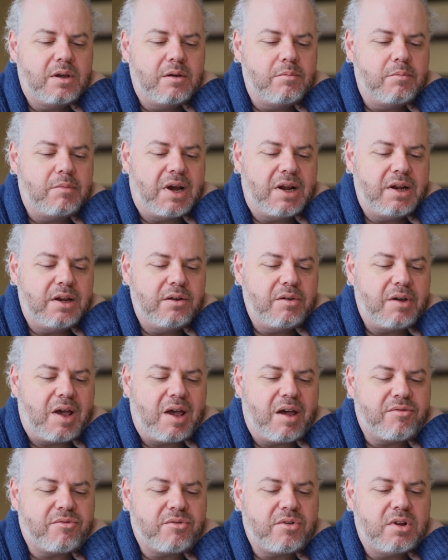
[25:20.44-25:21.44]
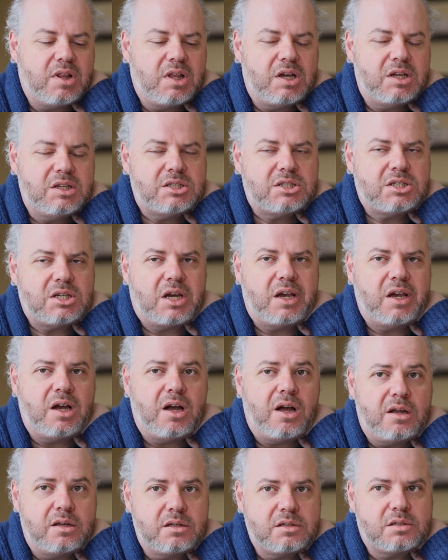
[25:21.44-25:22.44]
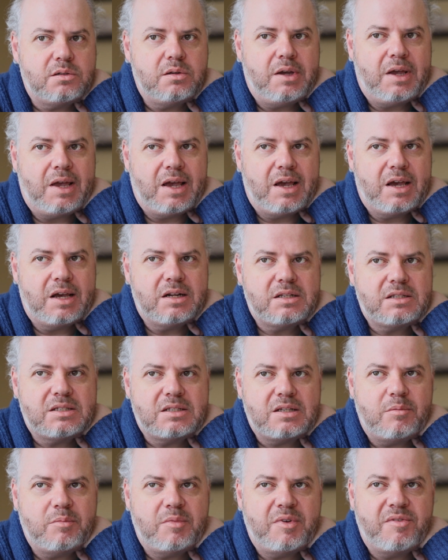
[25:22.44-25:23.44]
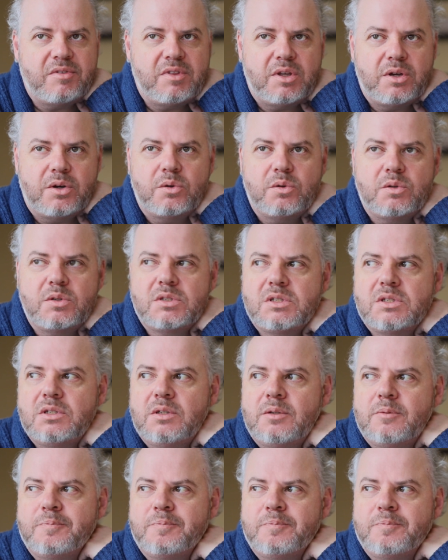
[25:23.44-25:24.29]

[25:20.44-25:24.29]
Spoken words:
Mind you, after lunch I also had some of those